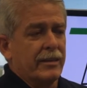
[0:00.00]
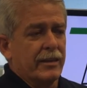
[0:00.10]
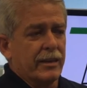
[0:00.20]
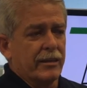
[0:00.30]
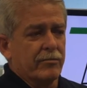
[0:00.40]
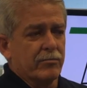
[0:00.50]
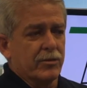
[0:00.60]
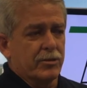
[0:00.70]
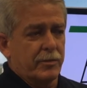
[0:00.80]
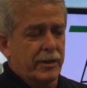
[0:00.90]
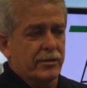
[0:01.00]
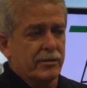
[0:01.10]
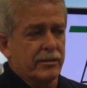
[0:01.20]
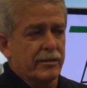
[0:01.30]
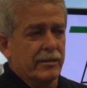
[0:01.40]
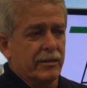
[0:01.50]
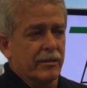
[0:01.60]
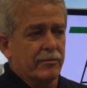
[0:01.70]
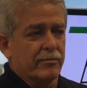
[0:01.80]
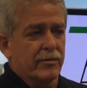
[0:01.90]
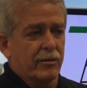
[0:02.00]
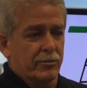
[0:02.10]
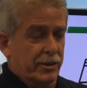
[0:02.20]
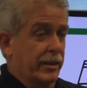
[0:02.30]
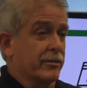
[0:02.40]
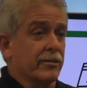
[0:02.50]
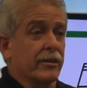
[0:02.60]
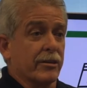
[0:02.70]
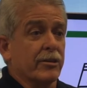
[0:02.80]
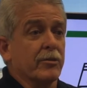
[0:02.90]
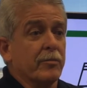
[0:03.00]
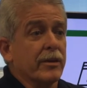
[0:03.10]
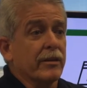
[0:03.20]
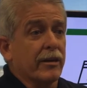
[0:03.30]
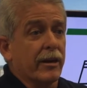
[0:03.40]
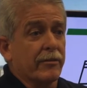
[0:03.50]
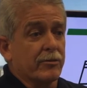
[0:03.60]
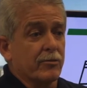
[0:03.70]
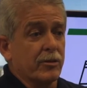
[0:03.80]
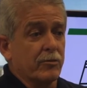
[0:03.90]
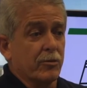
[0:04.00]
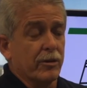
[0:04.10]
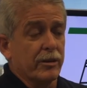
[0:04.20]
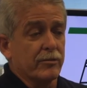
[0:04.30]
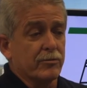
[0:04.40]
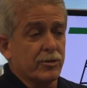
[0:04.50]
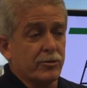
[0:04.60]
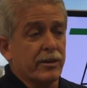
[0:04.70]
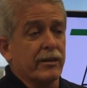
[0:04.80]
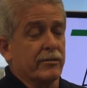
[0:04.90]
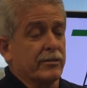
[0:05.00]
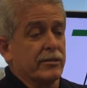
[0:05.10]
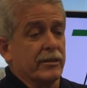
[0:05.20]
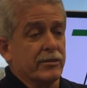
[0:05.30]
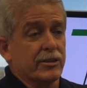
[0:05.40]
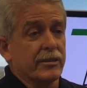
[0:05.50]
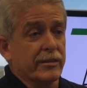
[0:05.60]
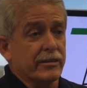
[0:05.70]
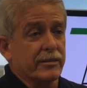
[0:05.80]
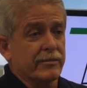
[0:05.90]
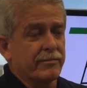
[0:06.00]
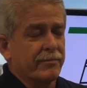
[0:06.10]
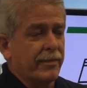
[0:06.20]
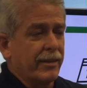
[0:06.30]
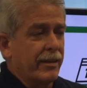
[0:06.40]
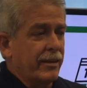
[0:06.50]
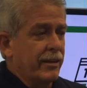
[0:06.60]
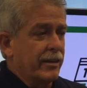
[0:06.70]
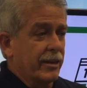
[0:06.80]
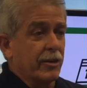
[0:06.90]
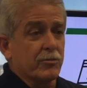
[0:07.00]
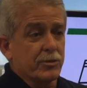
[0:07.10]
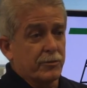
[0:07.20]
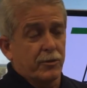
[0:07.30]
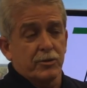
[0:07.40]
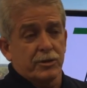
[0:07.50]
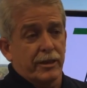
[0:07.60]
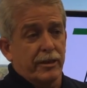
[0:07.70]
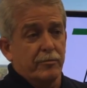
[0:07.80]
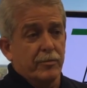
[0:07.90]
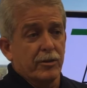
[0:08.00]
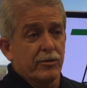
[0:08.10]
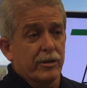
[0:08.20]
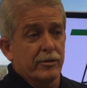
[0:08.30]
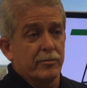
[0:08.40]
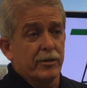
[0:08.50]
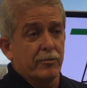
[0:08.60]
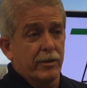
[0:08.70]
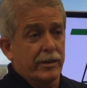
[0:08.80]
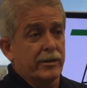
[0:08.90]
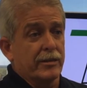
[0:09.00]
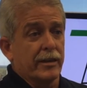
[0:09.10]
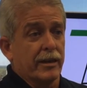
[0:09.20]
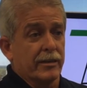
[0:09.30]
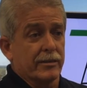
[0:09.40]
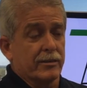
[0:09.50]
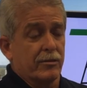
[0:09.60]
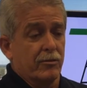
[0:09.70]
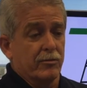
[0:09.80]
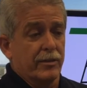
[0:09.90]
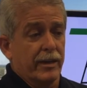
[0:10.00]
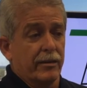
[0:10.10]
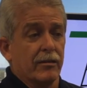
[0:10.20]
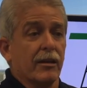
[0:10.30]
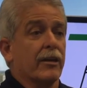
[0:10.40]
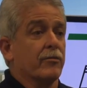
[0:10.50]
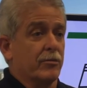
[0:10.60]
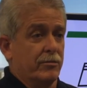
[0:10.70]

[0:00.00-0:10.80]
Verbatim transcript: And especially, uh, I was asked that a good bit after we won in 2006. And that was the first time Miller had been recognized on that level